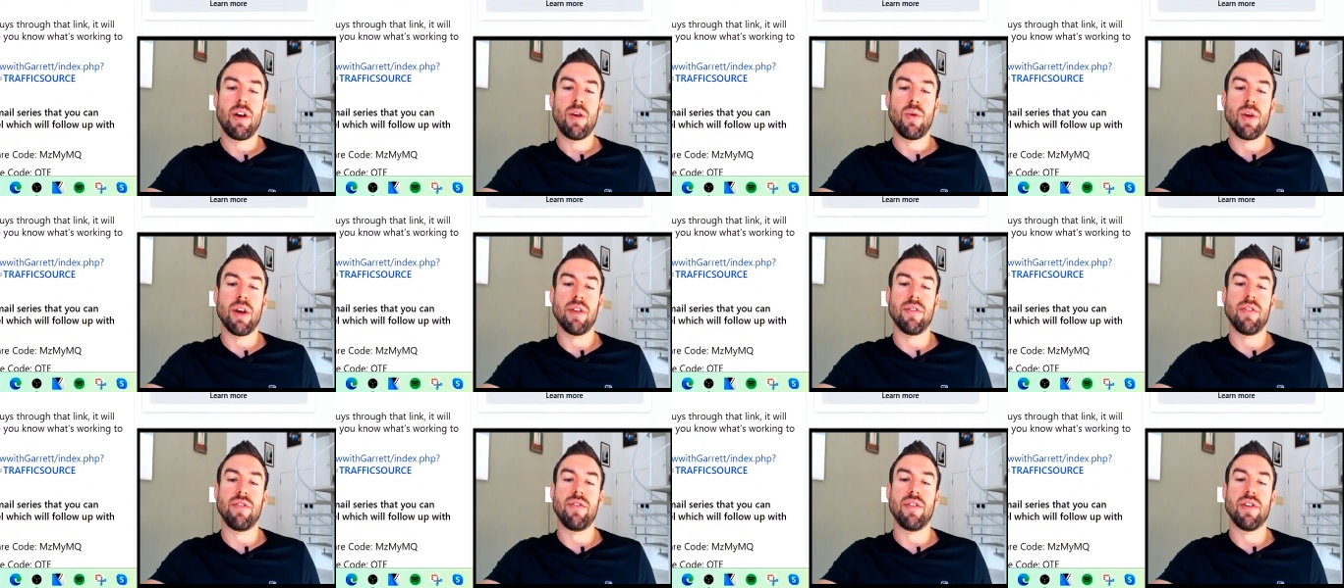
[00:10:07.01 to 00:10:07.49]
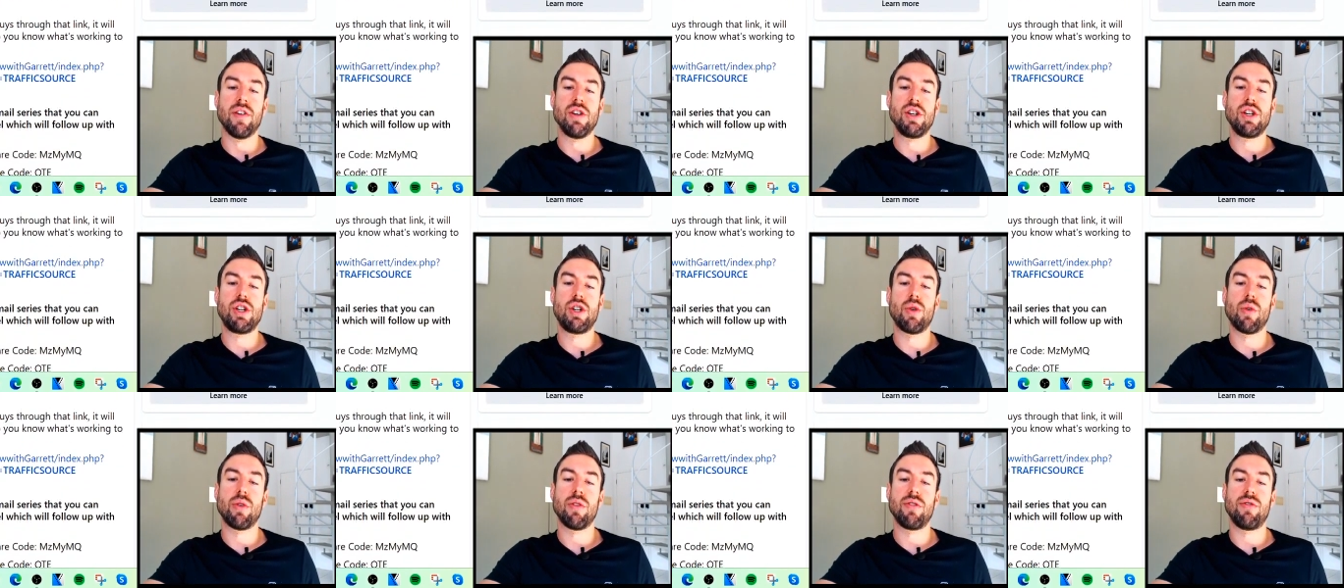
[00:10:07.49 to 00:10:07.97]
We have a very
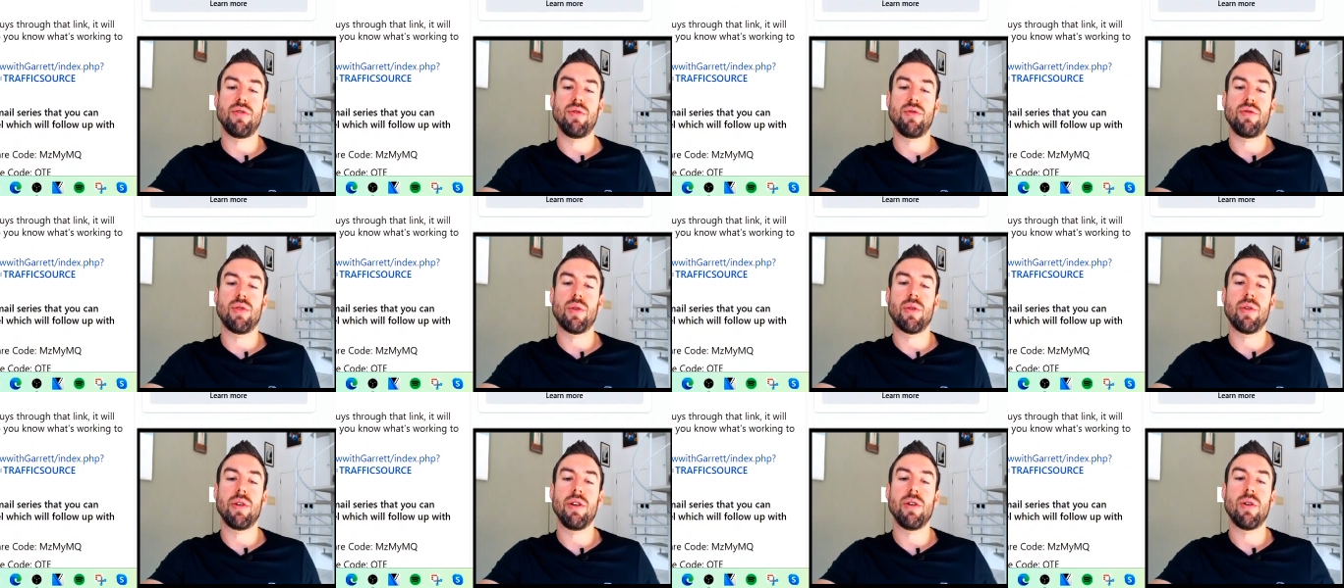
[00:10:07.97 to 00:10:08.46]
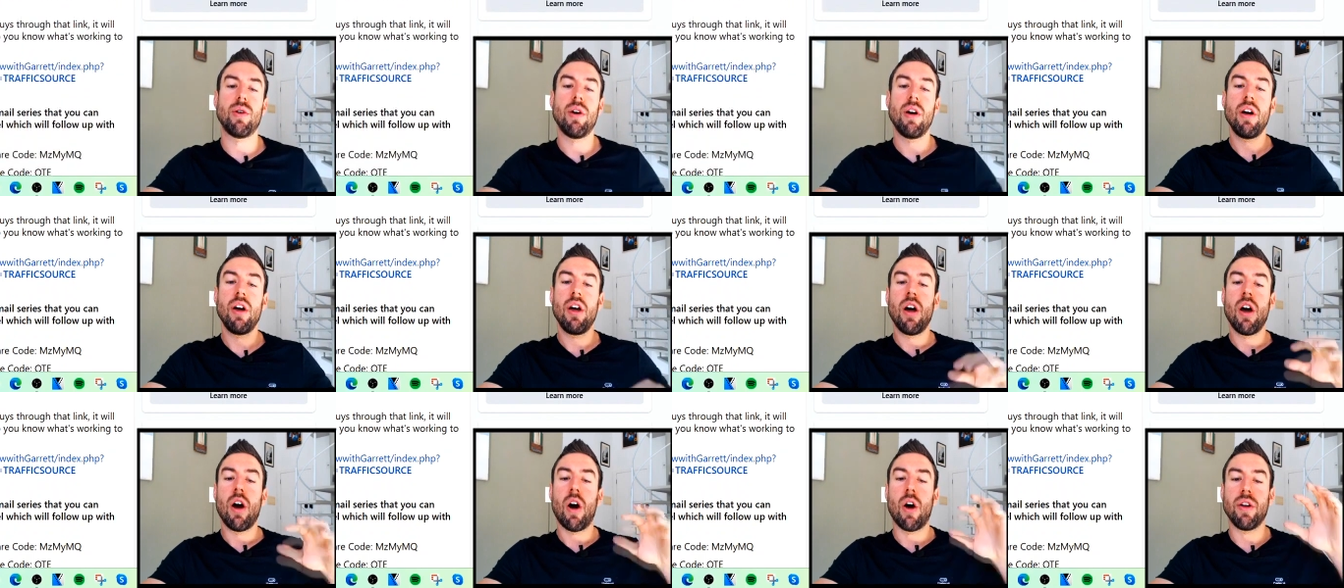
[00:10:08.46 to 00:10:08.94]
short tutorial
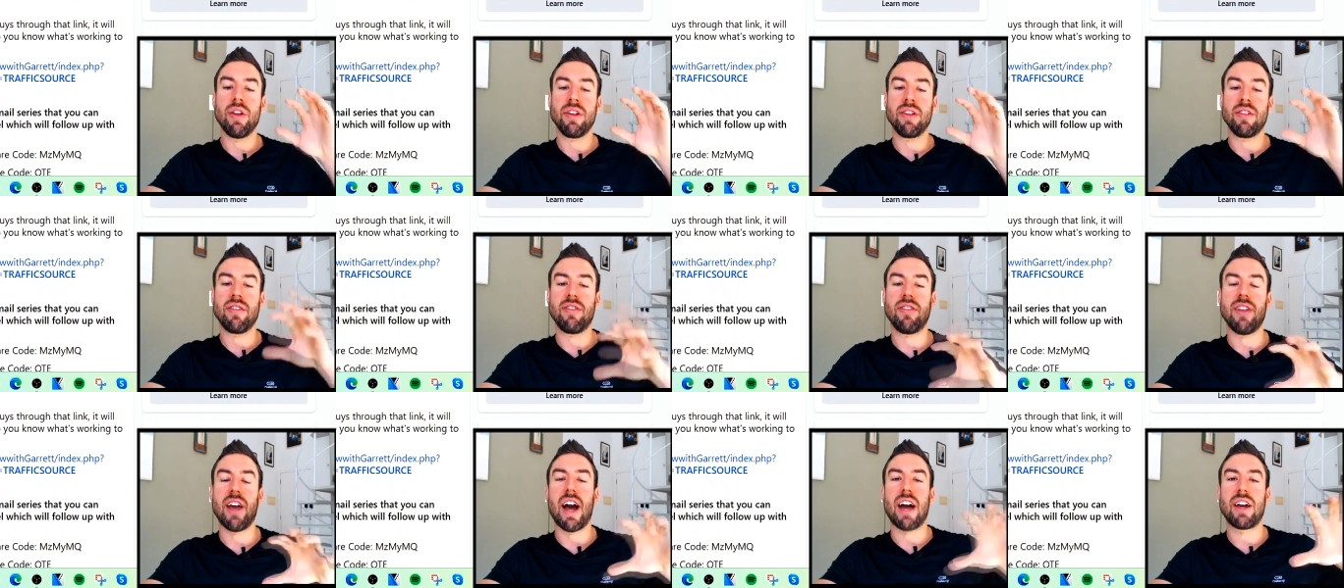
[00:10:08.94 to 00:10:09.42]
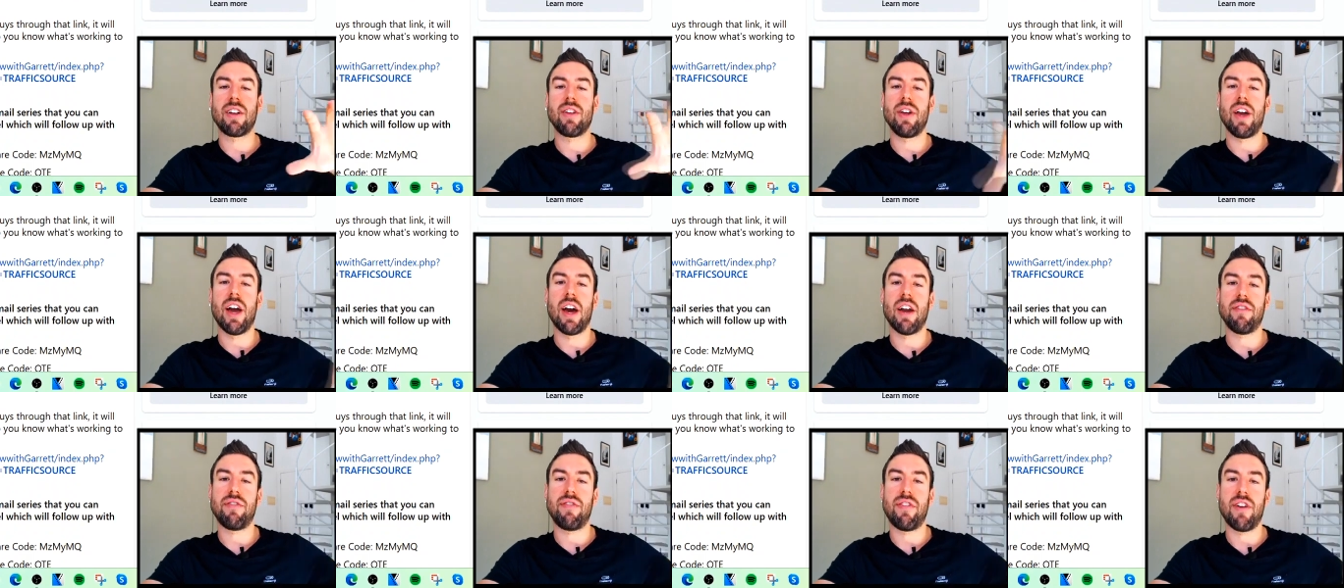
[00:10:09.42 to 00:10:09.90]
on exactly
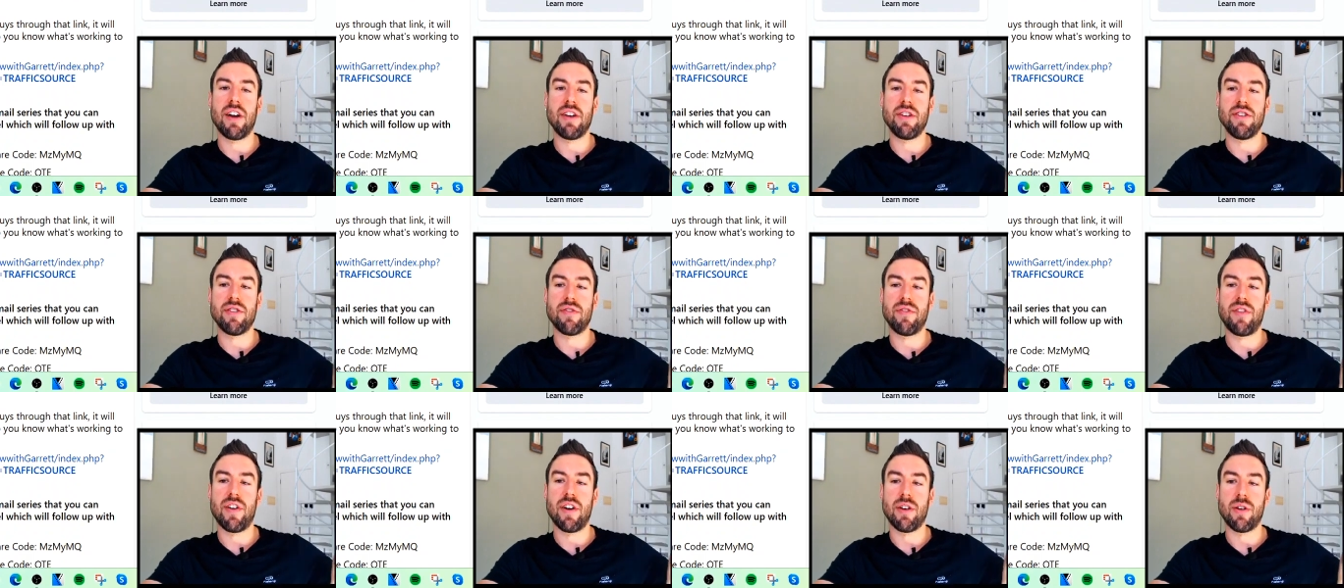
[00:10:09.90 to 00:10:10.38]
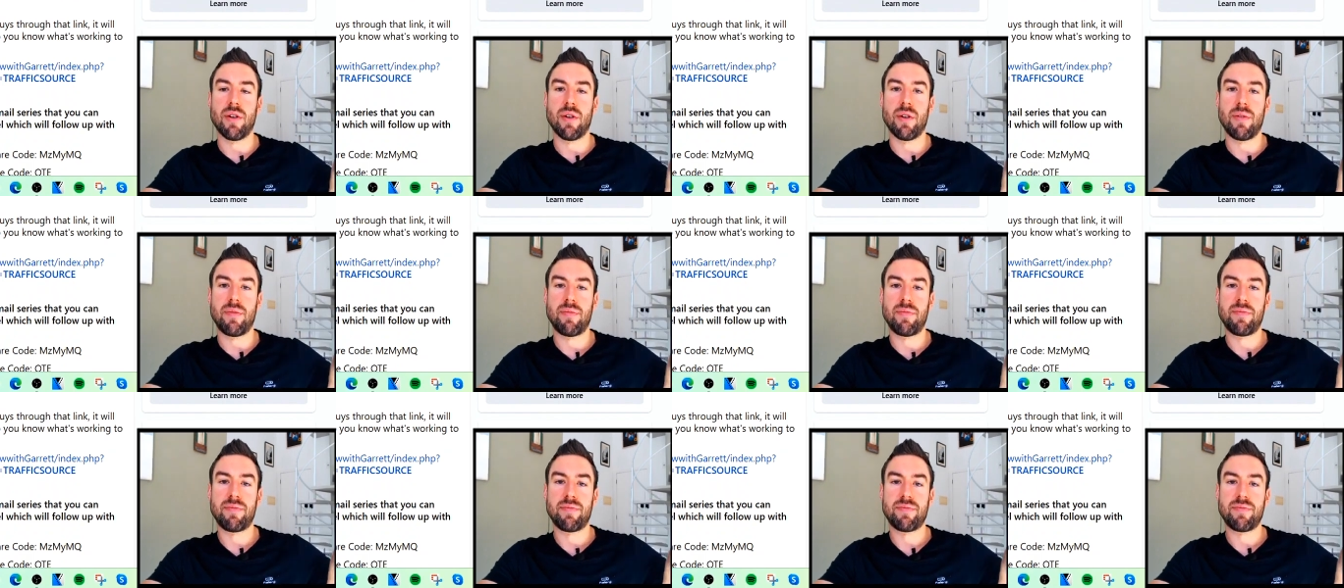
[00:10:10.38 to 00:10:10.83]
how to find your funnel.